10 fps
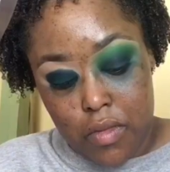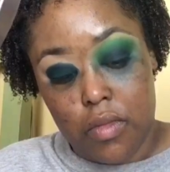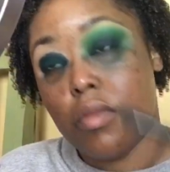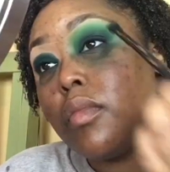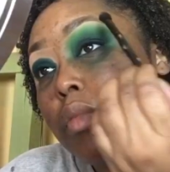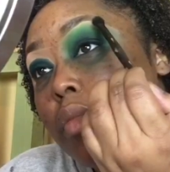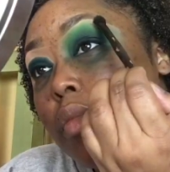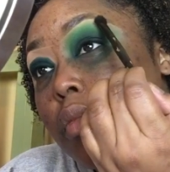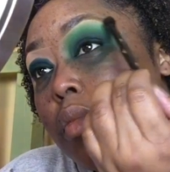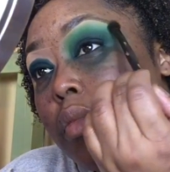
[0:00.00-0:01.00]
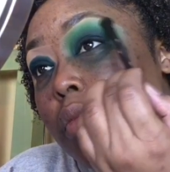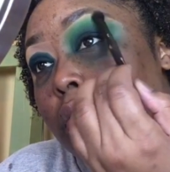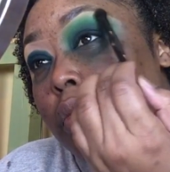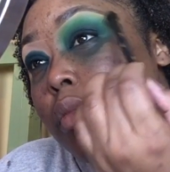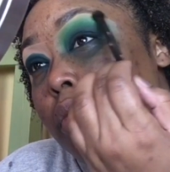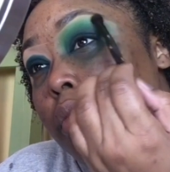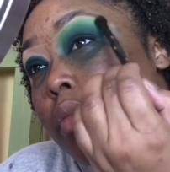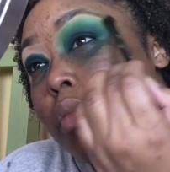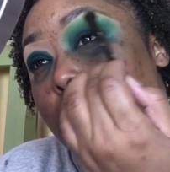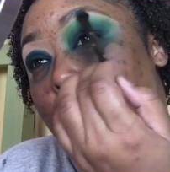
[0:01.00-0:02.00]
in any of the blanks. And
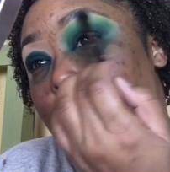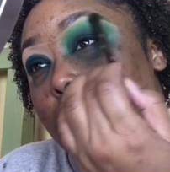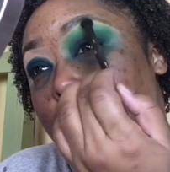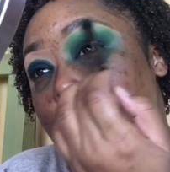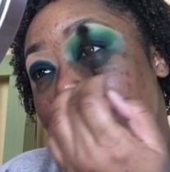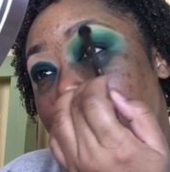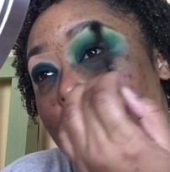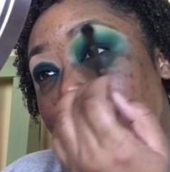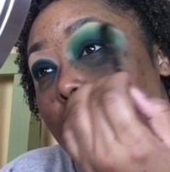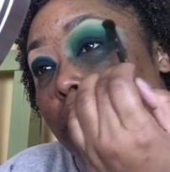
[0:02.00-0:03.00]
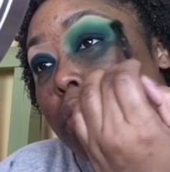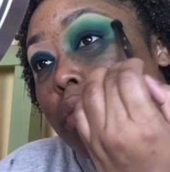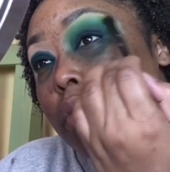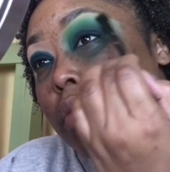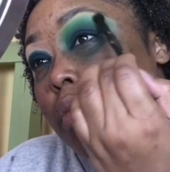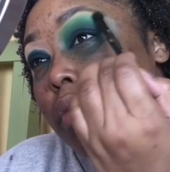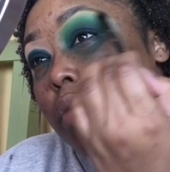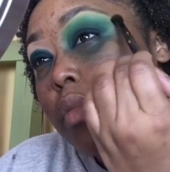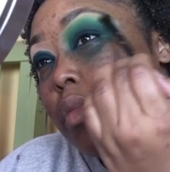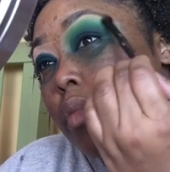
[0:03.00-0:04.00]
then once I had that gradient
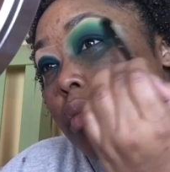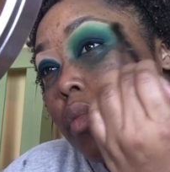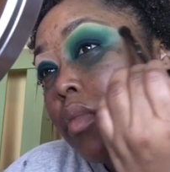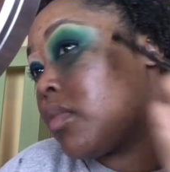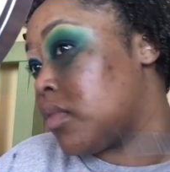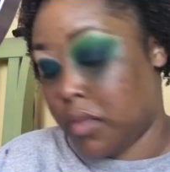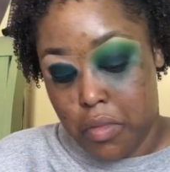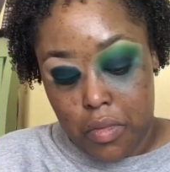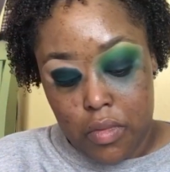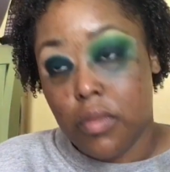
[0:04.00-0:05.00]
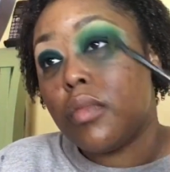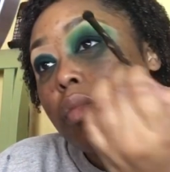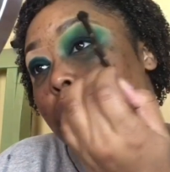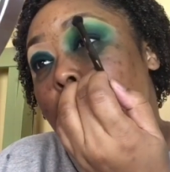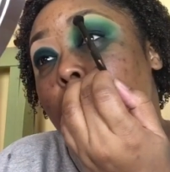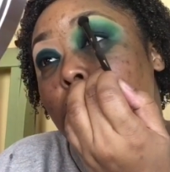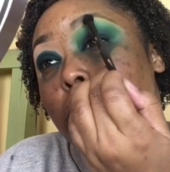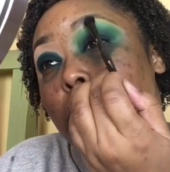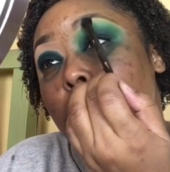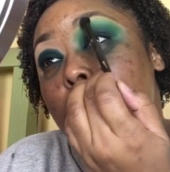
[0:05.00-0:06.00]
down, I went back into the James
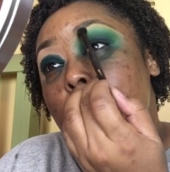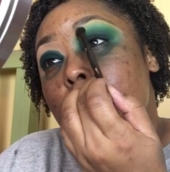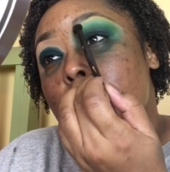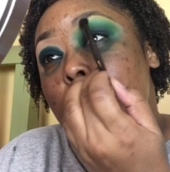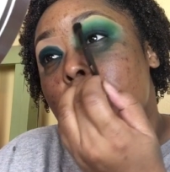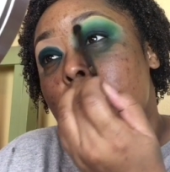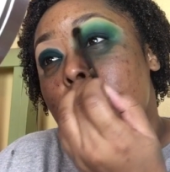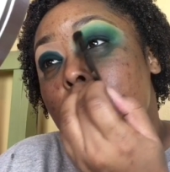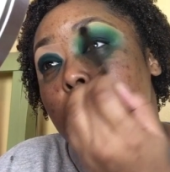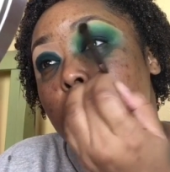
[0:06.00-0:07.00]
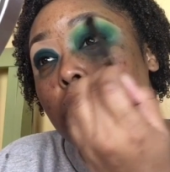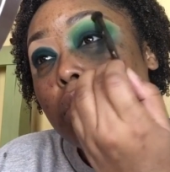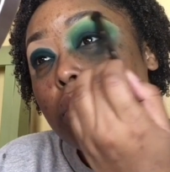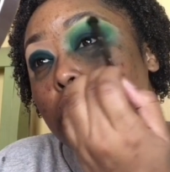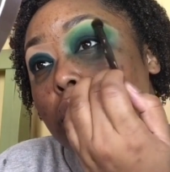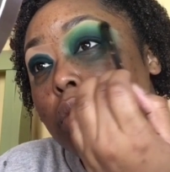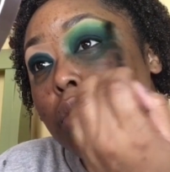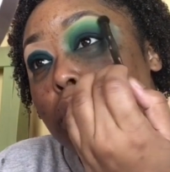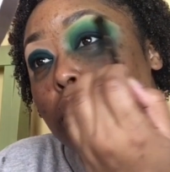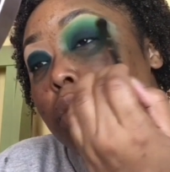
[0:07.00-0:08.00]
palette grabbed the shade B.
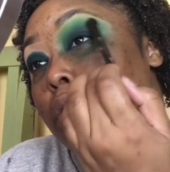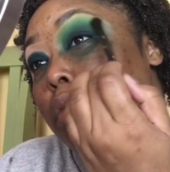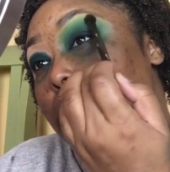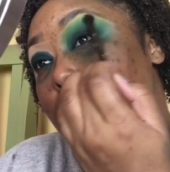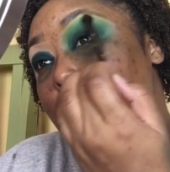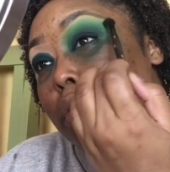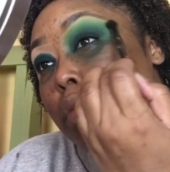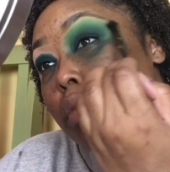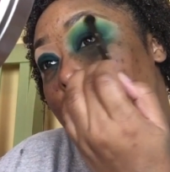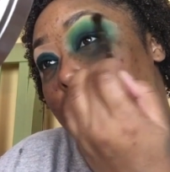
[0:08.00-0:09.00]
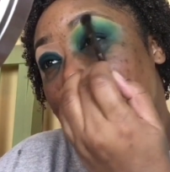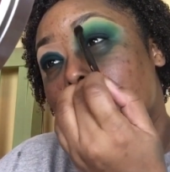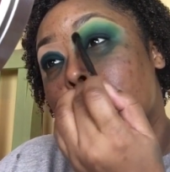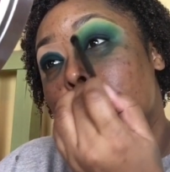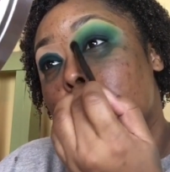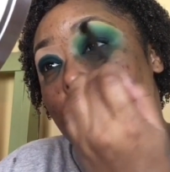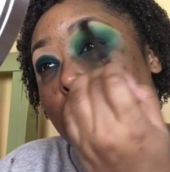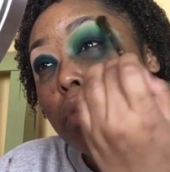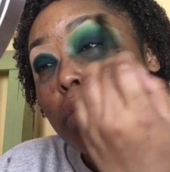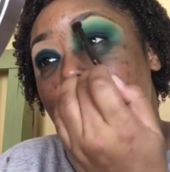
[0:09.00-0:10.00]
And I started in my brow bone and then I
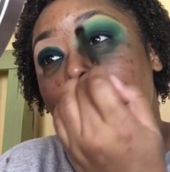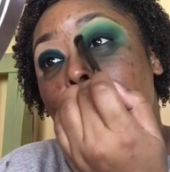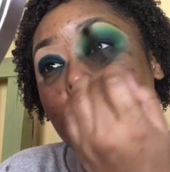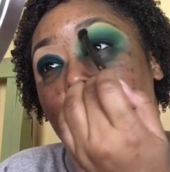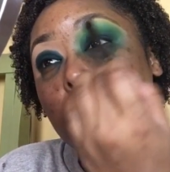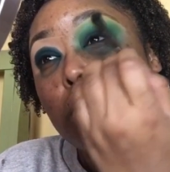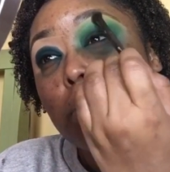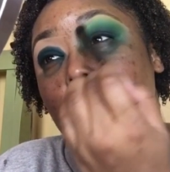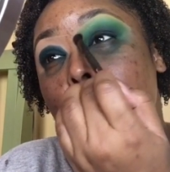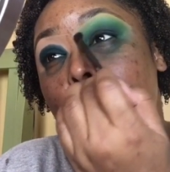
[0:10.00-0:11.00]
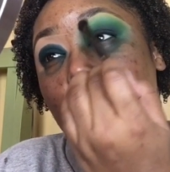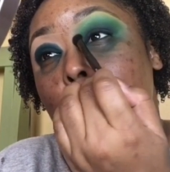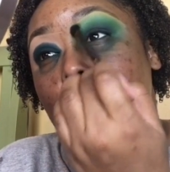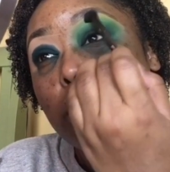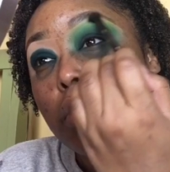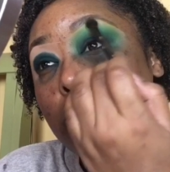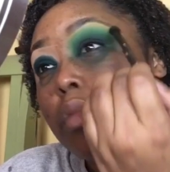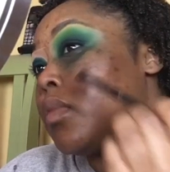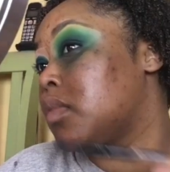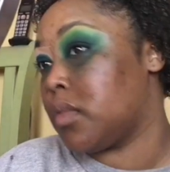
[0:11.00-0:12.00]
blended down into Social Blade.
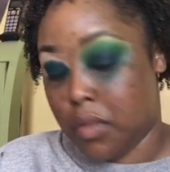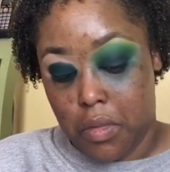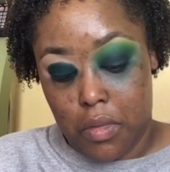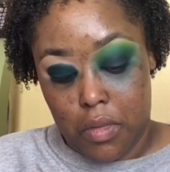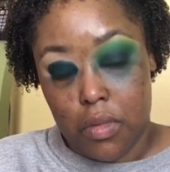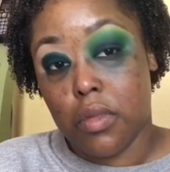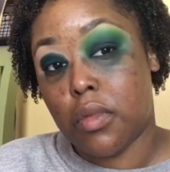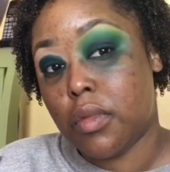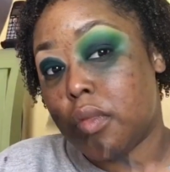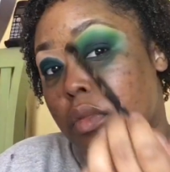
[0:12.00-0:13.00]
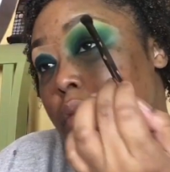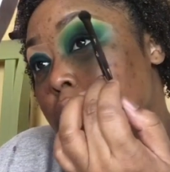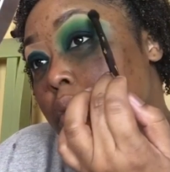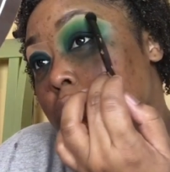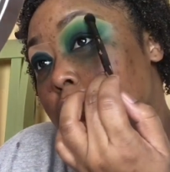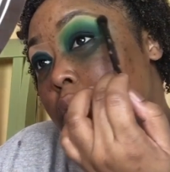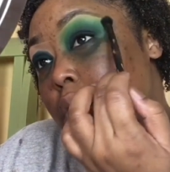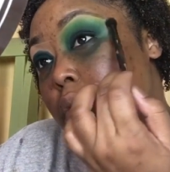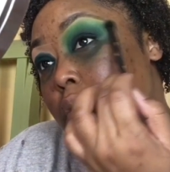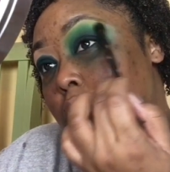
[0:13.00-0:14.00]
Then I put more Social Blade on and blended
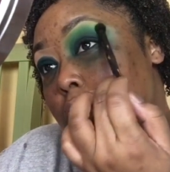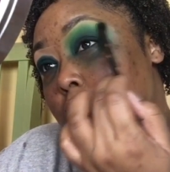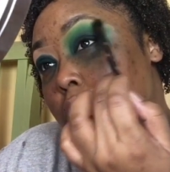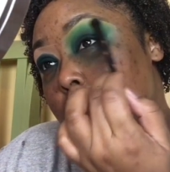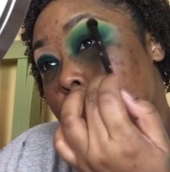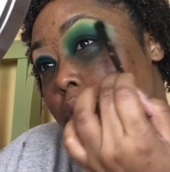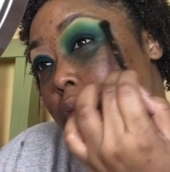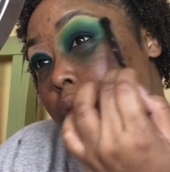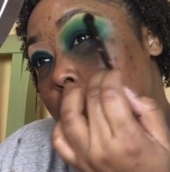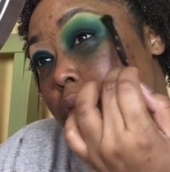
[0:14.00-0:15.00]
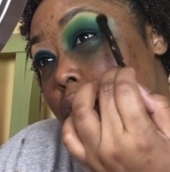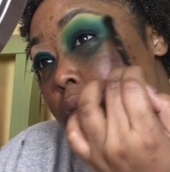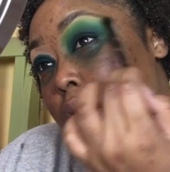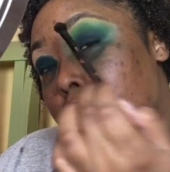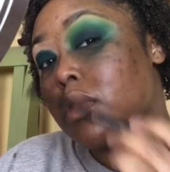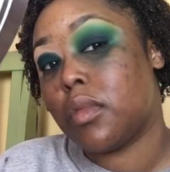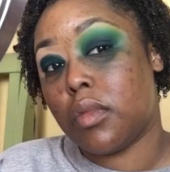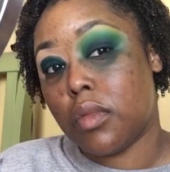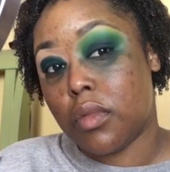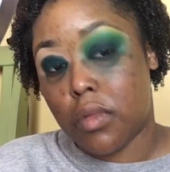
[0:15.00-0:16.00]
down into Daddy. And then I used Daddy
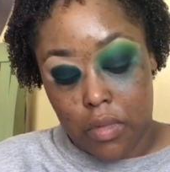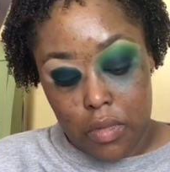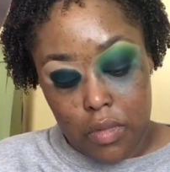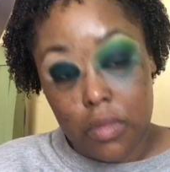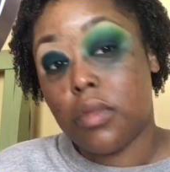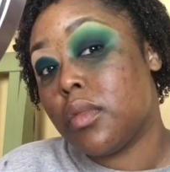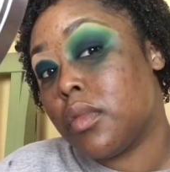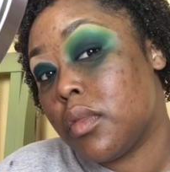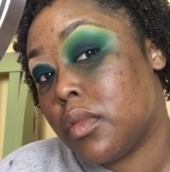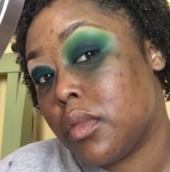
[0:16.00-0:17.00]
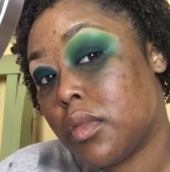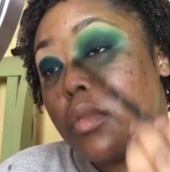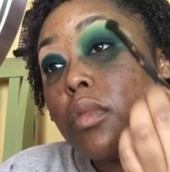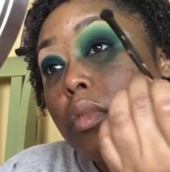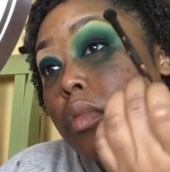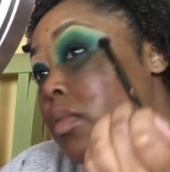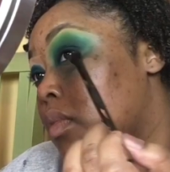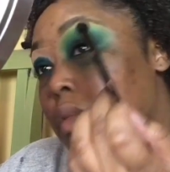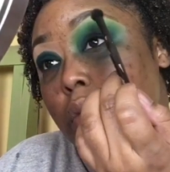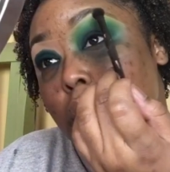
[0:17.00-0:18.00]
down into Squad so I could have a
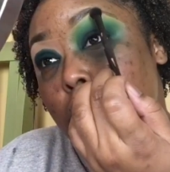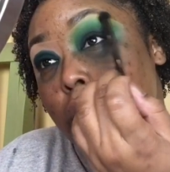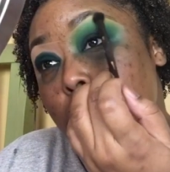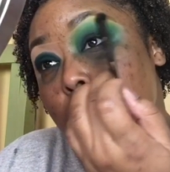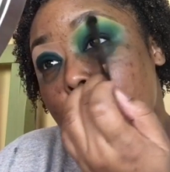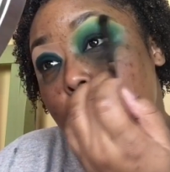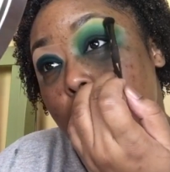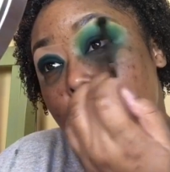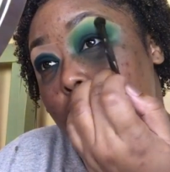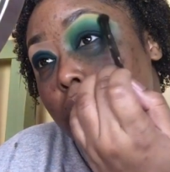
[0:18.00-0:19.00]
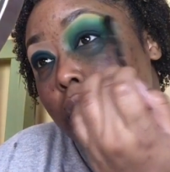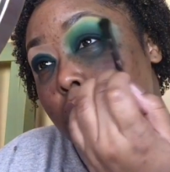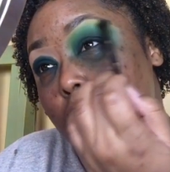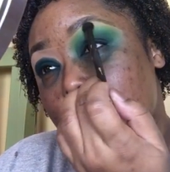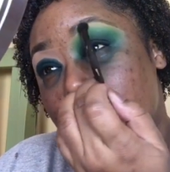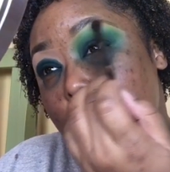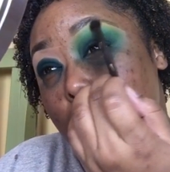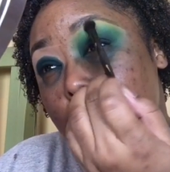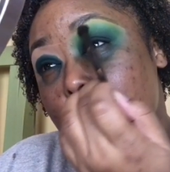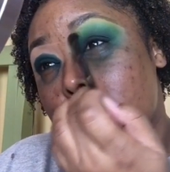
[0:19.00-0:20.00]
complete consistent gradient.